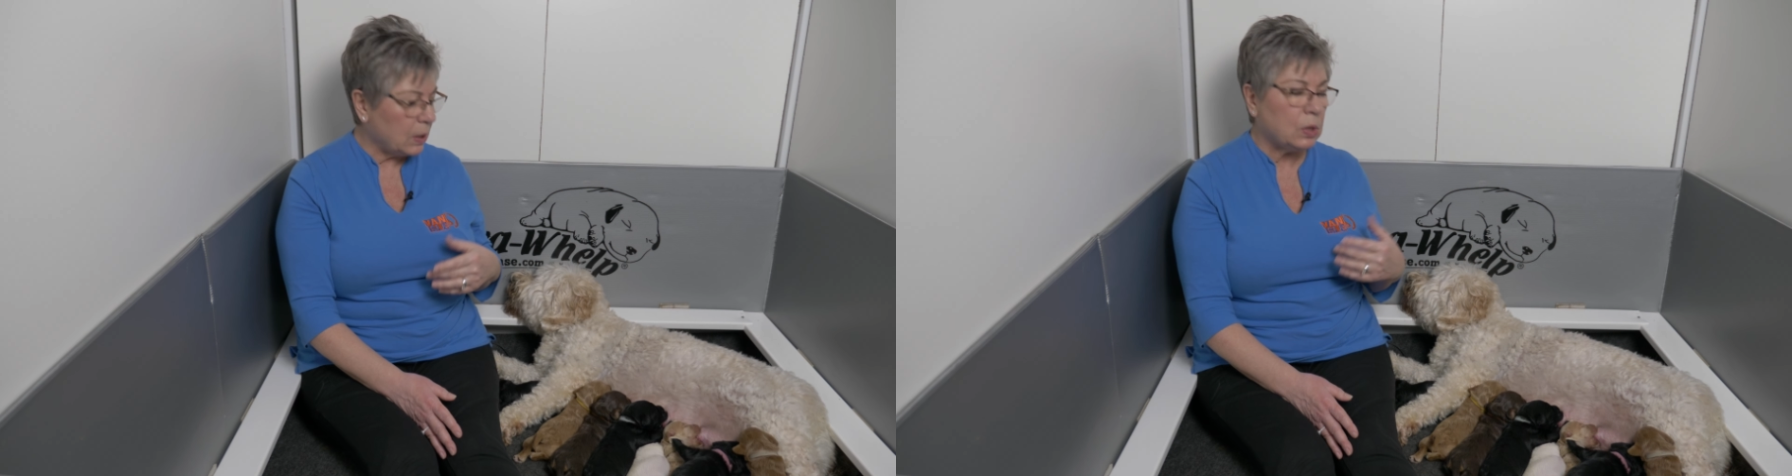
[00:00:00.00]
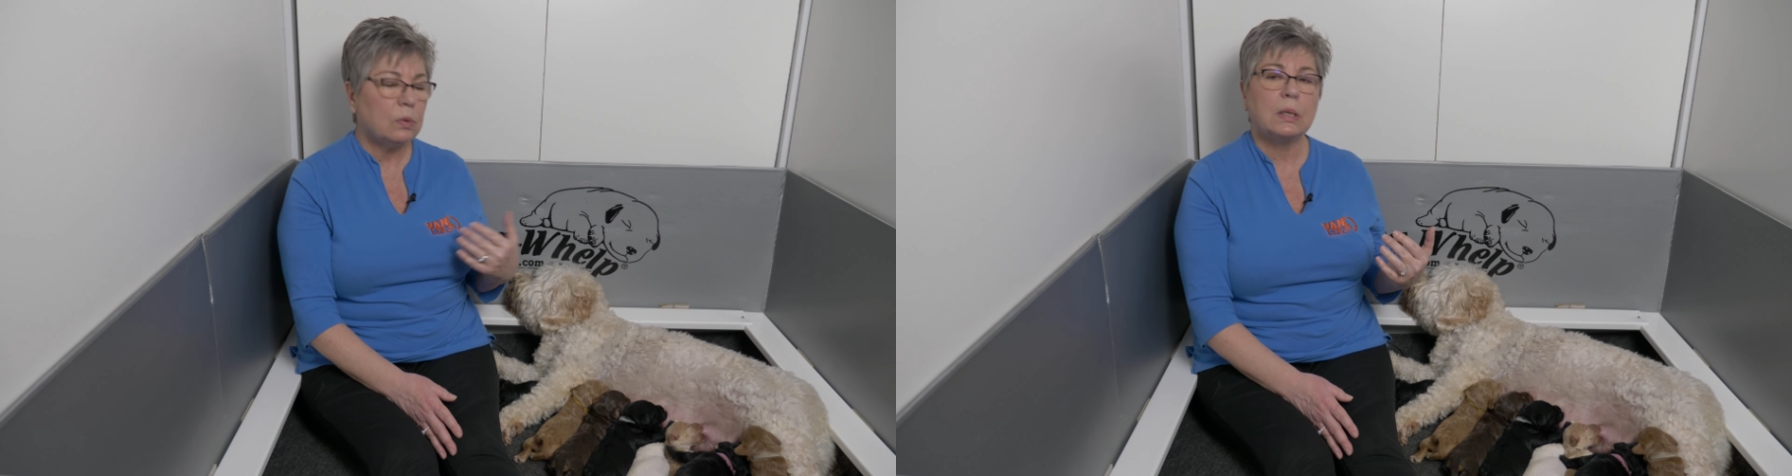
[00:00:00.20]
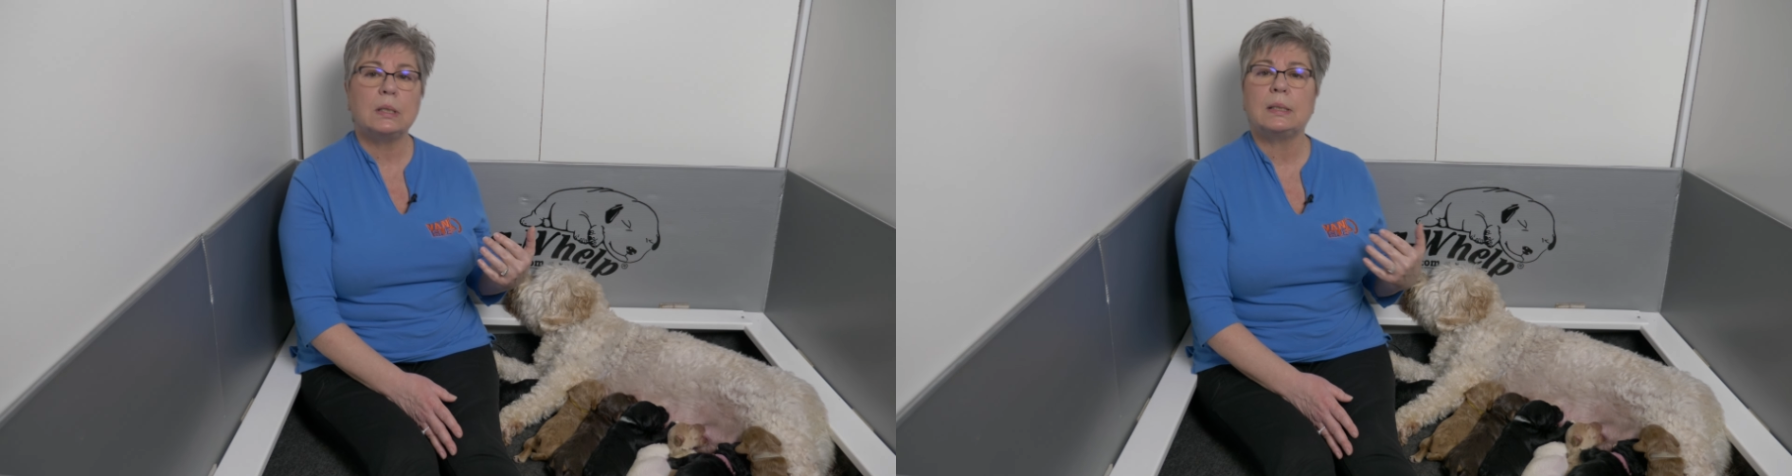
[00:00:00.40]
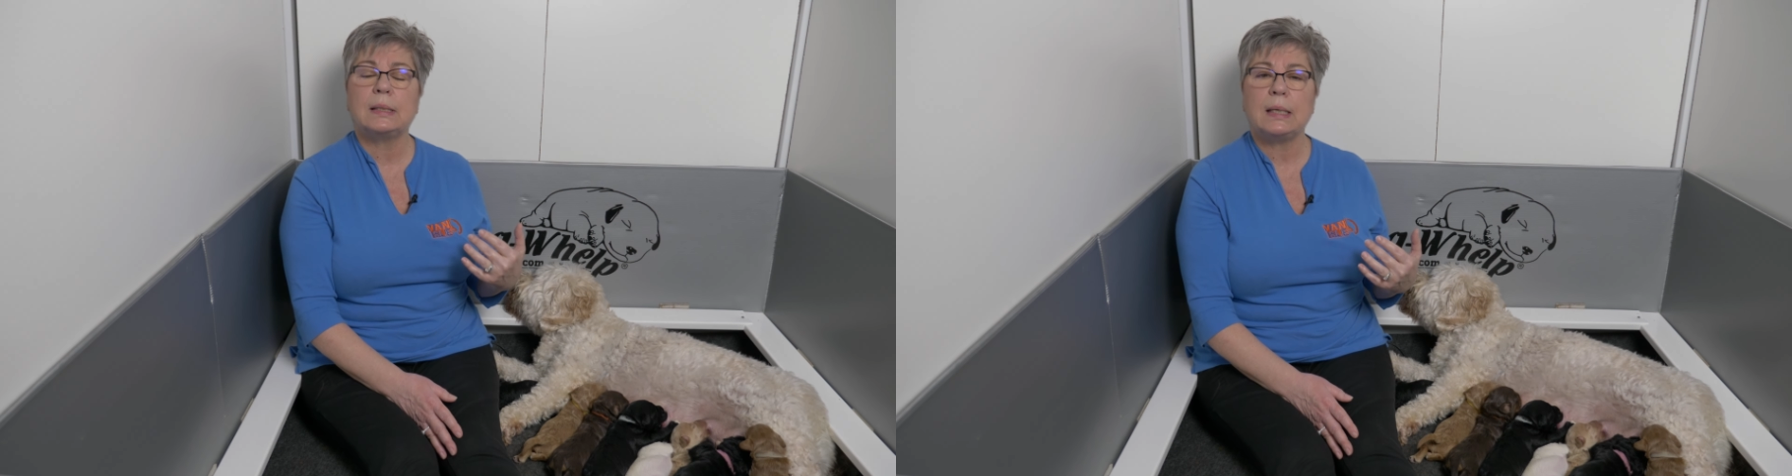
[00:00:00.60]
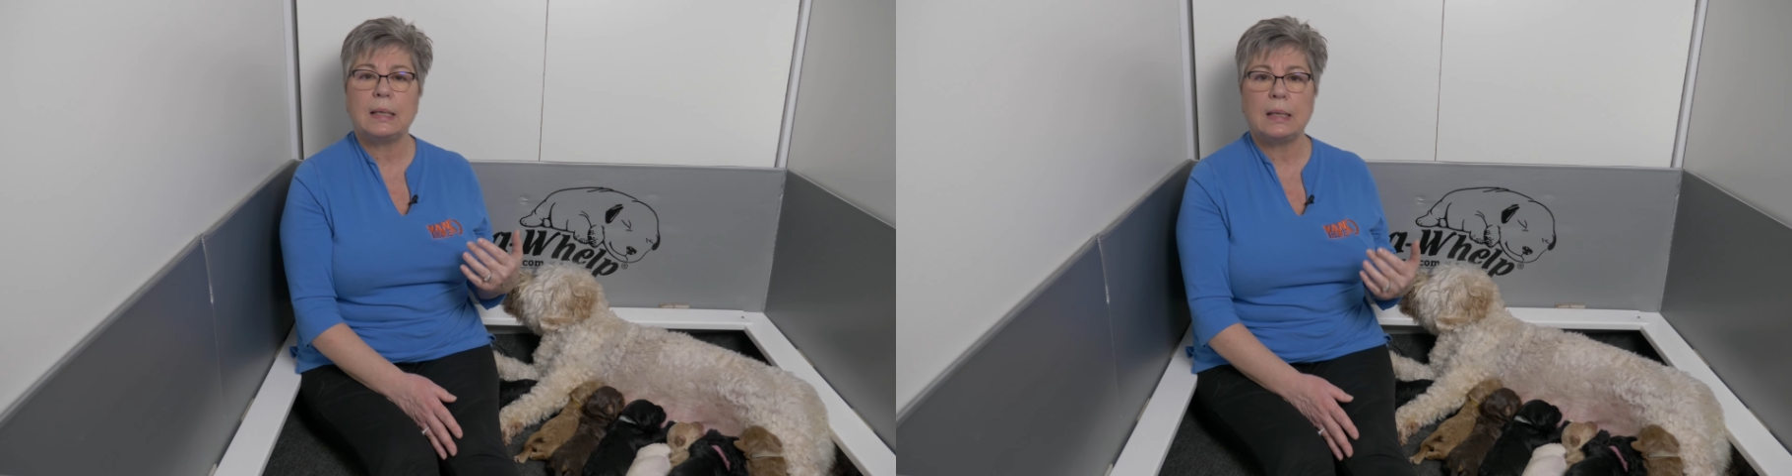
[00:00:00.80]
is you can
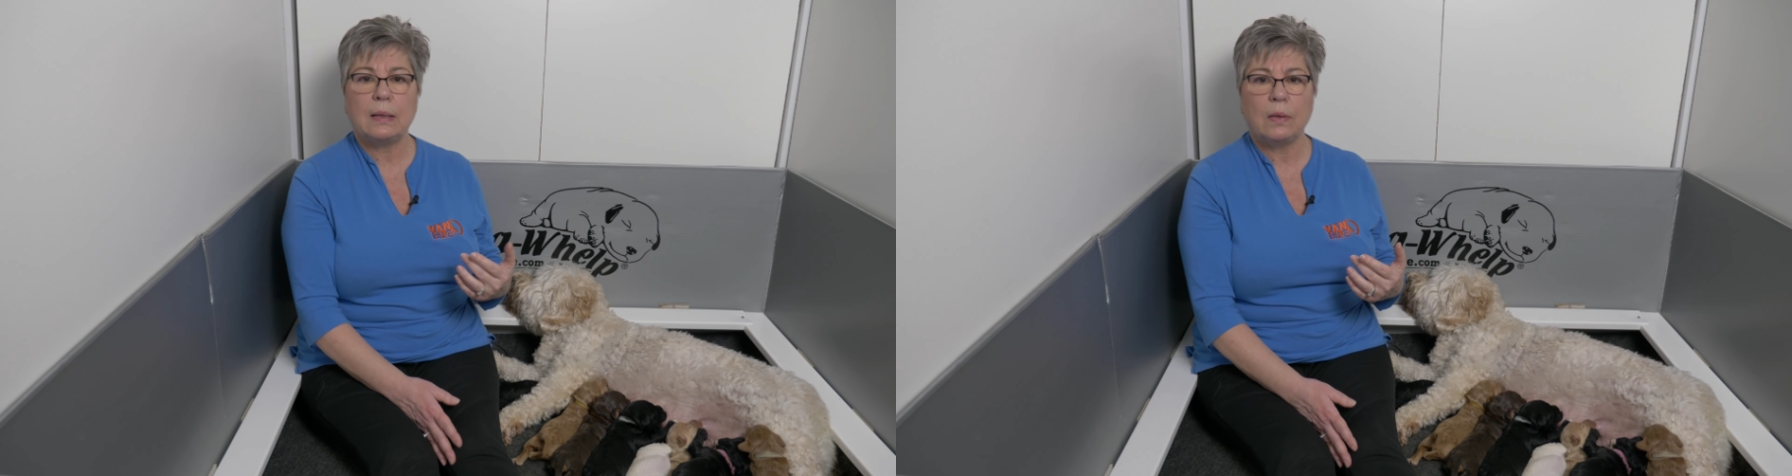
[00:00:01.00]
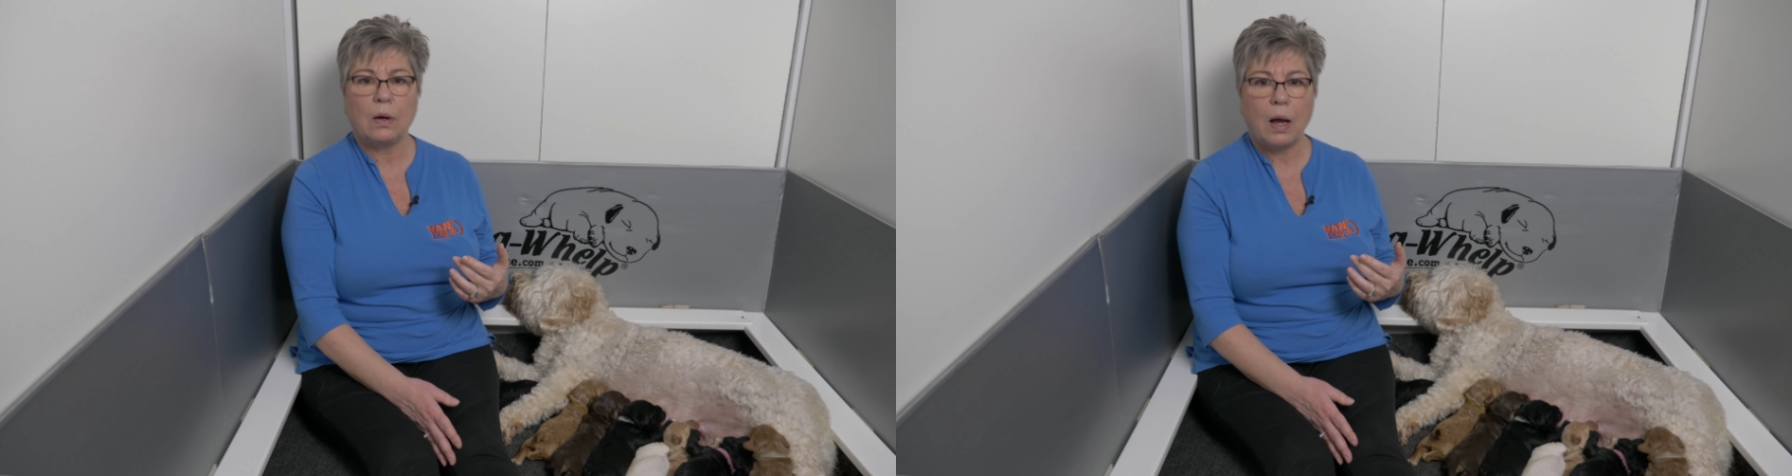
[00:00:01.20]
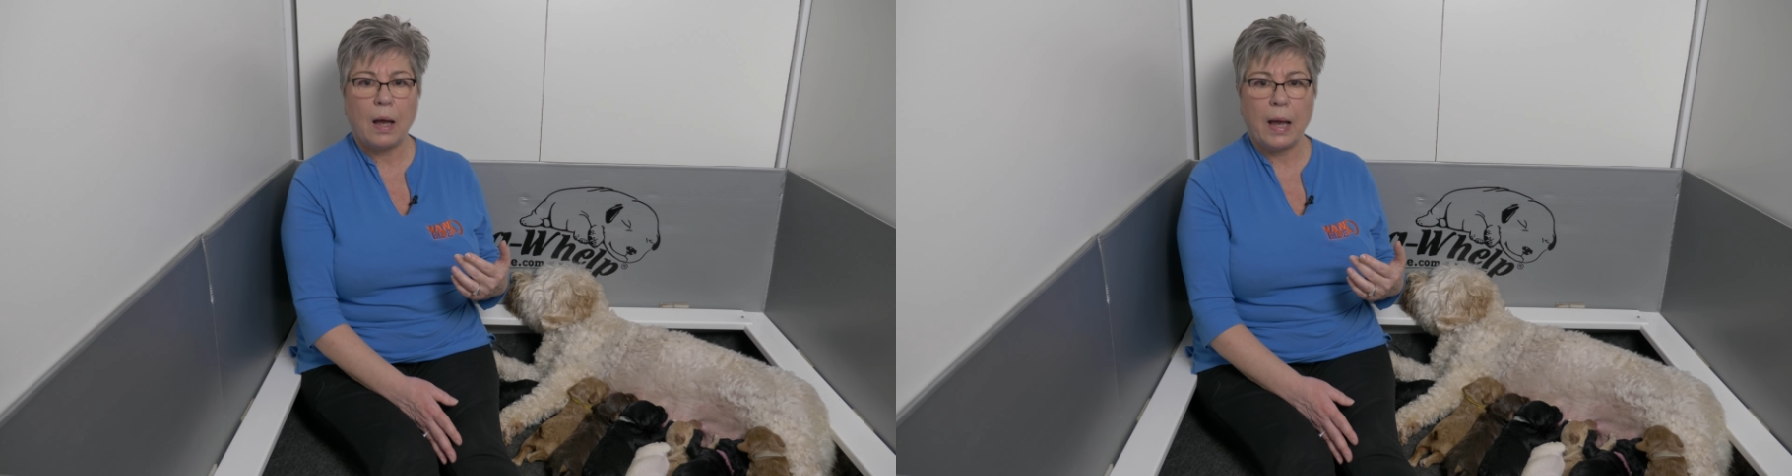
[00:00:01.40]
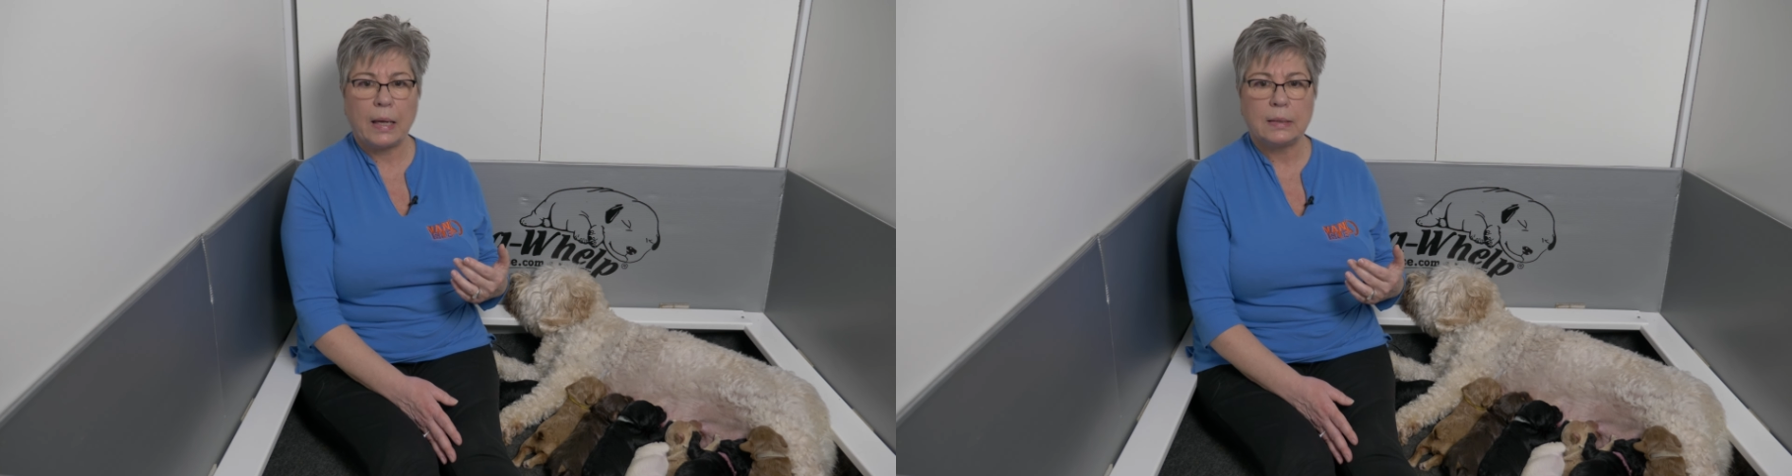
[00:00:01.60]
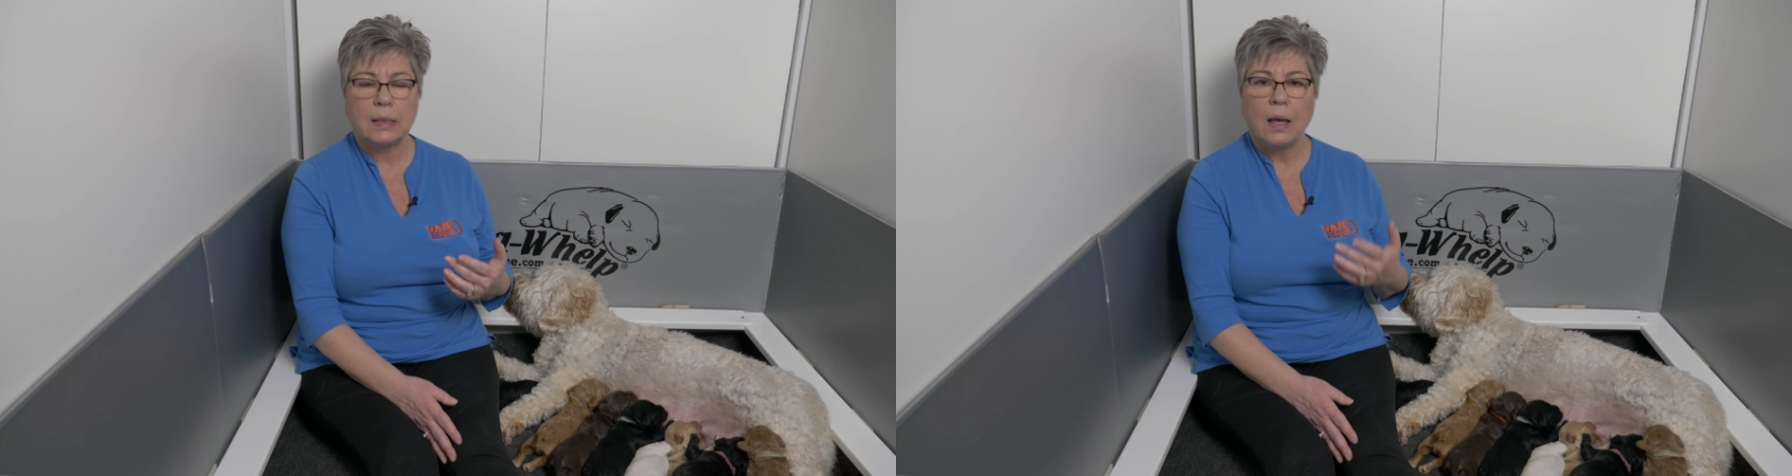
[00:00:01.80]
see it in their
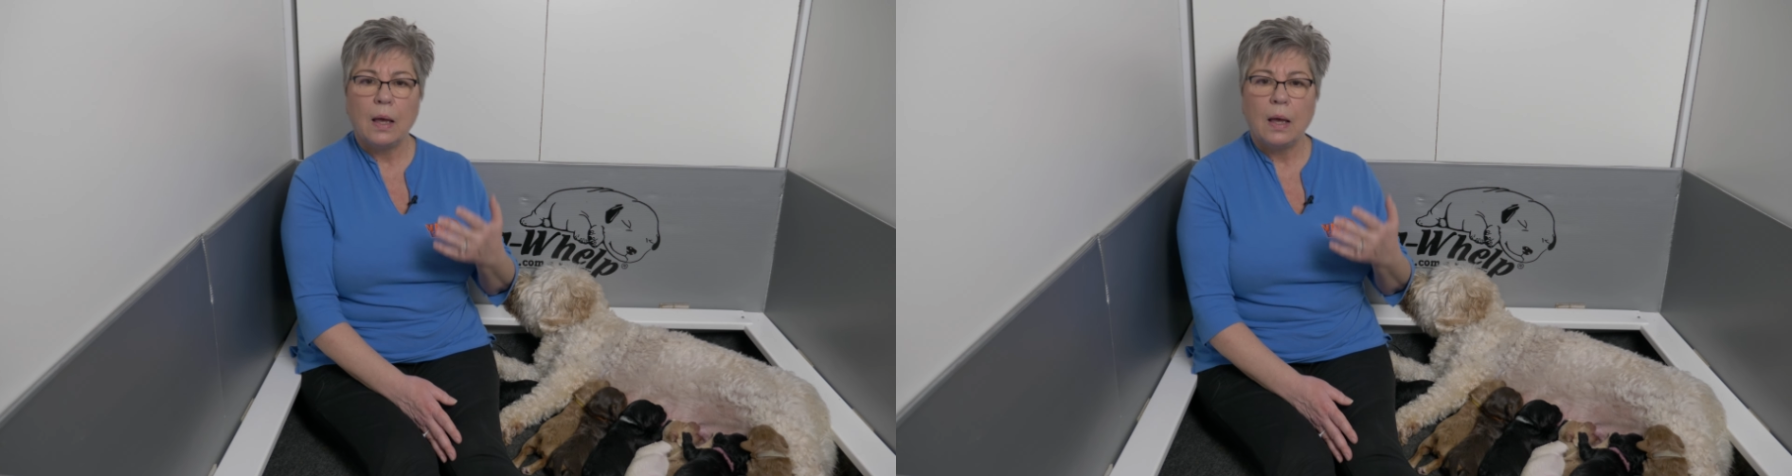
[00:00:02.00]
eyes.